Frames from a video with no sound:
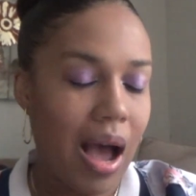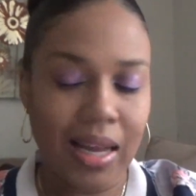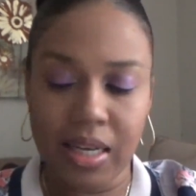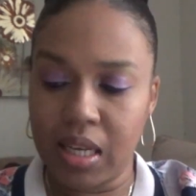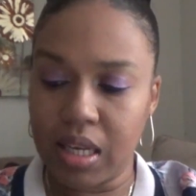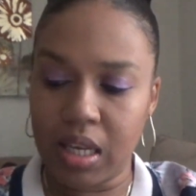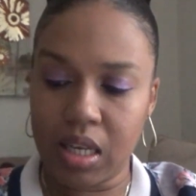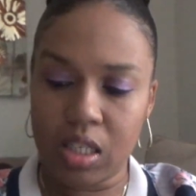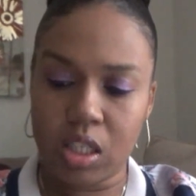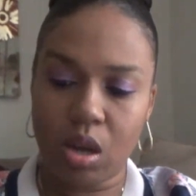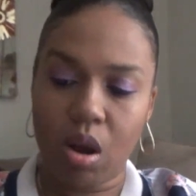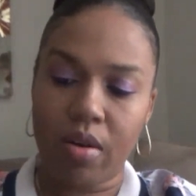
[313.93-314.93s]
I did get a
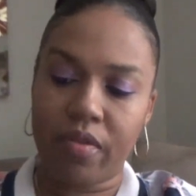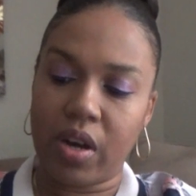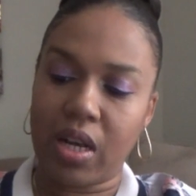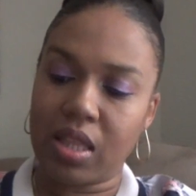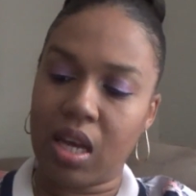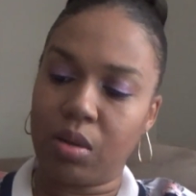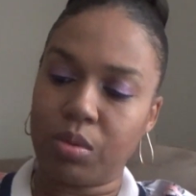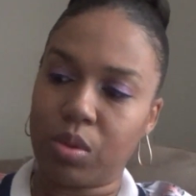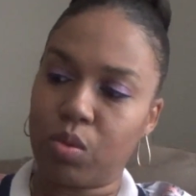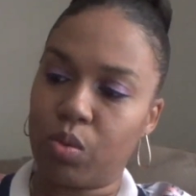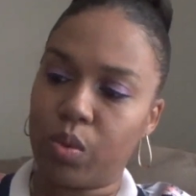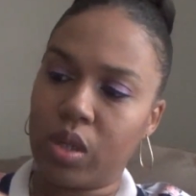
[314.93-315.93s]
scarf and I thought it
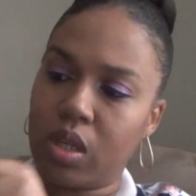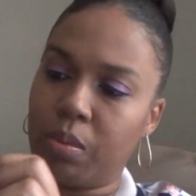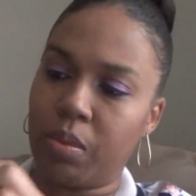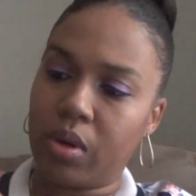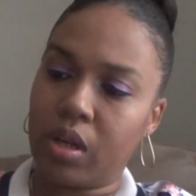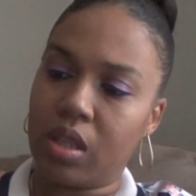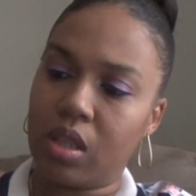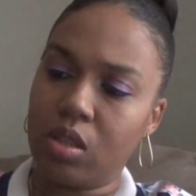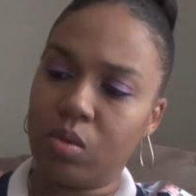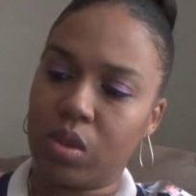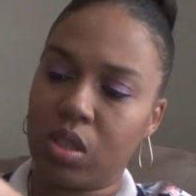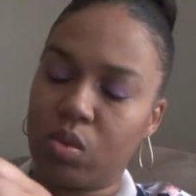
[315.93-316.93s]
was really pretty.
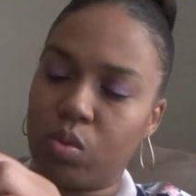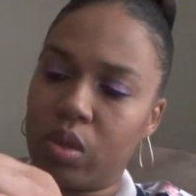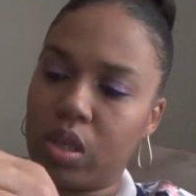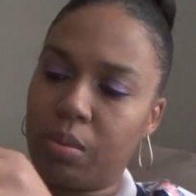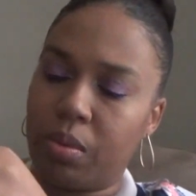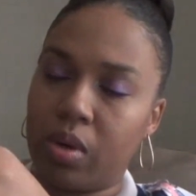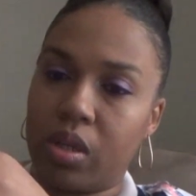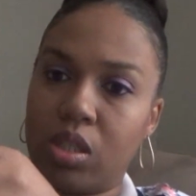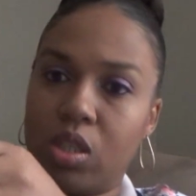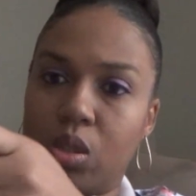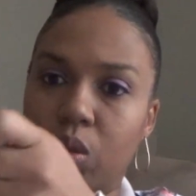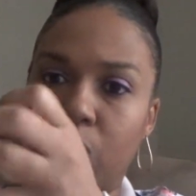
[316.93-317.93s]
This one is really pretty
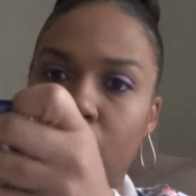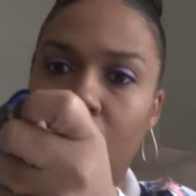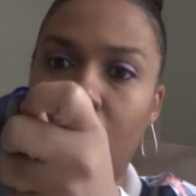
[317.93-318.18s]
too.